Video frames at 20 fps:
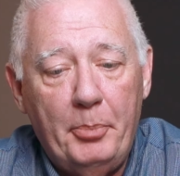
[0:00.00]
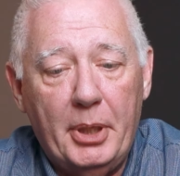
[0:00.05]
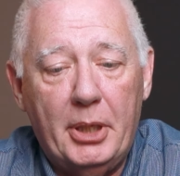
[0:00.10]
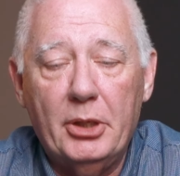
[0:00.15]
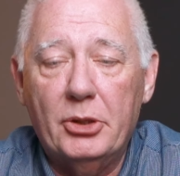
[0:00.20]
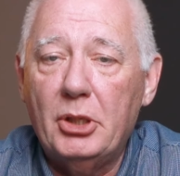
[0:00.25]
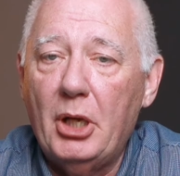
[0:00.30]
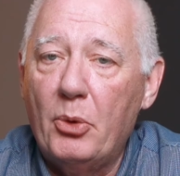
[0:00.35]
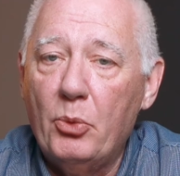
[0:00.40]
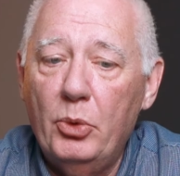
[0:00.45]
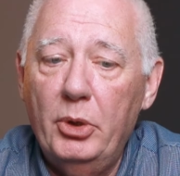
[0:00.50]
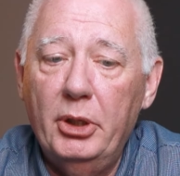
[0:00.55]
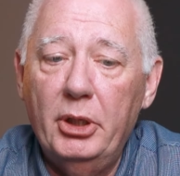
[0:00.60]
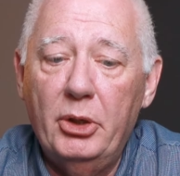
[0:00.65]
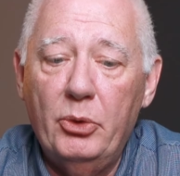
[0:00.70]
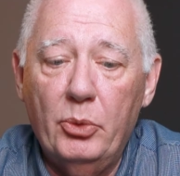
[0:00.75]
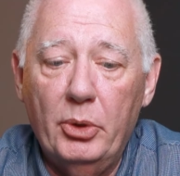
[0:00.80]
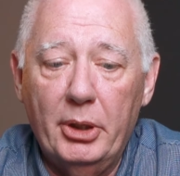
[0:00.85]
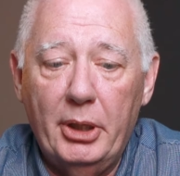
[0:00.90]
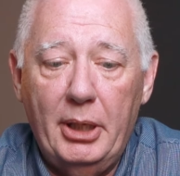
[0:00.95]
because I
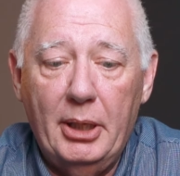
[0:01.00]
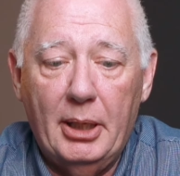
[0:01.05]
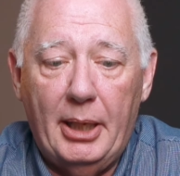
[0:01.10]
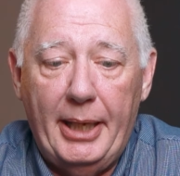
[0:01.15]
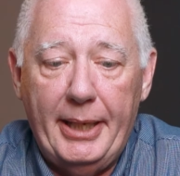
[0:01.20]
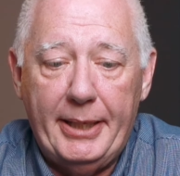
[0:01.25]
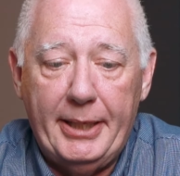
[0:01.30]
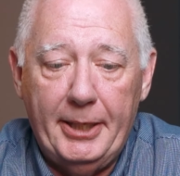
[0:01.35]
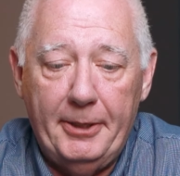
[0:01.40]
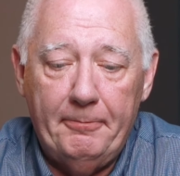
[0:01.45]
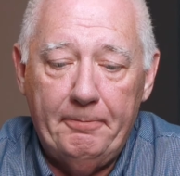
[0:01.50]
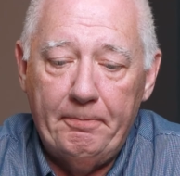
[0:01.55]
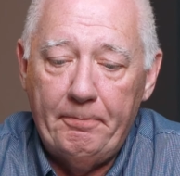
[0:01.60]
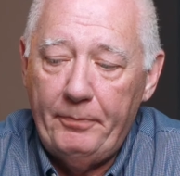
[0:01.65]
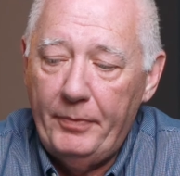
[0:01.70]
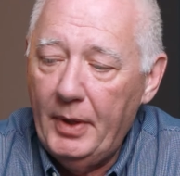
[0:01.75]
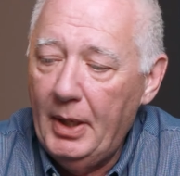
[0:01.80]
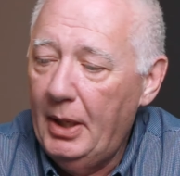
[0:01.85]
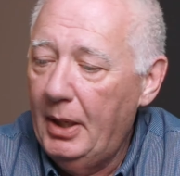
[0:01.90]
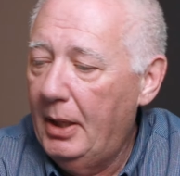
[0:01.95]
really, really like it.
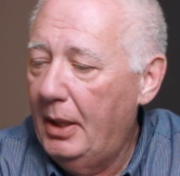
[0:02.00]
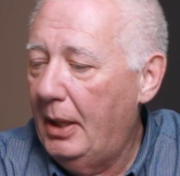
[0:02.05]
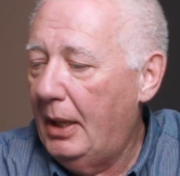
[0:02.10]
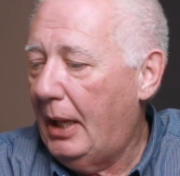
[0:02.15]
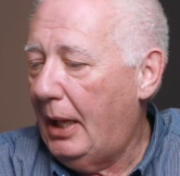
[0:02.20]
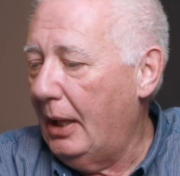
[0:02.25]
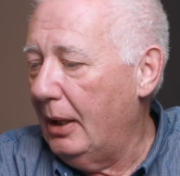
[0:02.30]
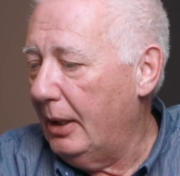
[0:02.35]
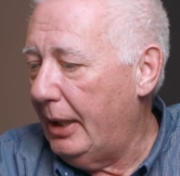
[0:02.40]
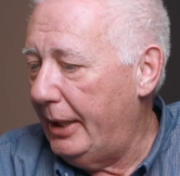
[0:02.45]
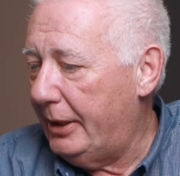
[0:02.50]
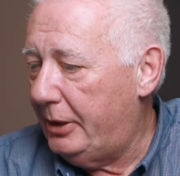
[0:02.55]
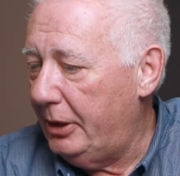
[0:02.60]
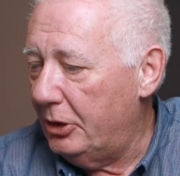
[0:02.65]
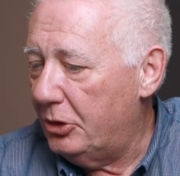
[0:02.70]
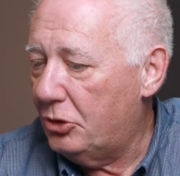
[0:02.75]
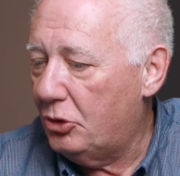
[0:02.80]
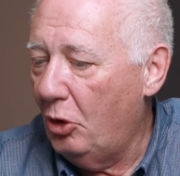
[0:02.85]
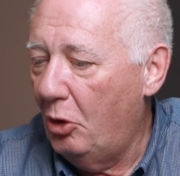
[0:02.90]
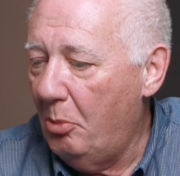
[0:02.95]
I liked
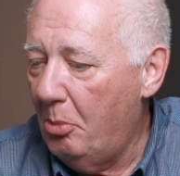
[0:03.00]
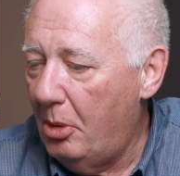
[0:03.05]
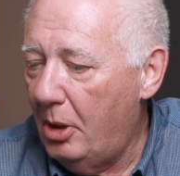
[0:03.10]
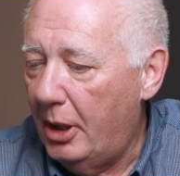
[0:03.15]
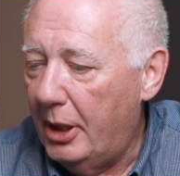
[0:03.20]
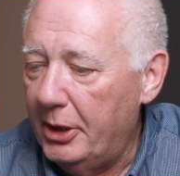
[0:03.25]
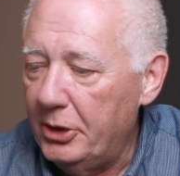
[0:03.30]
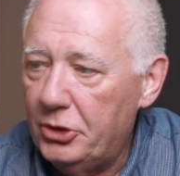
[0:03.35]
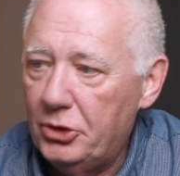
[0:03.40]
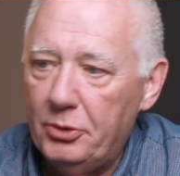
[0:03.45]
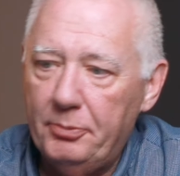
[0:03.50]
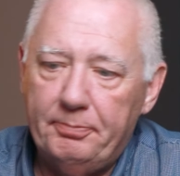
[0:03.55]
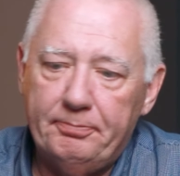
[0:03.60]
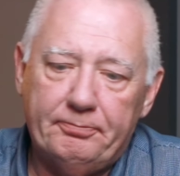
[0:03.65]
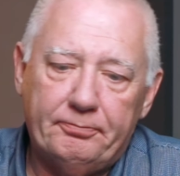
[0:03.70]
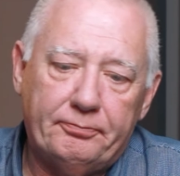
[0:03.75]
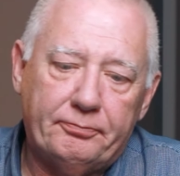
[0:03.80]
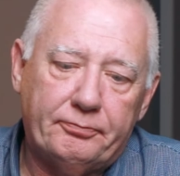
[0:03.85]
it so much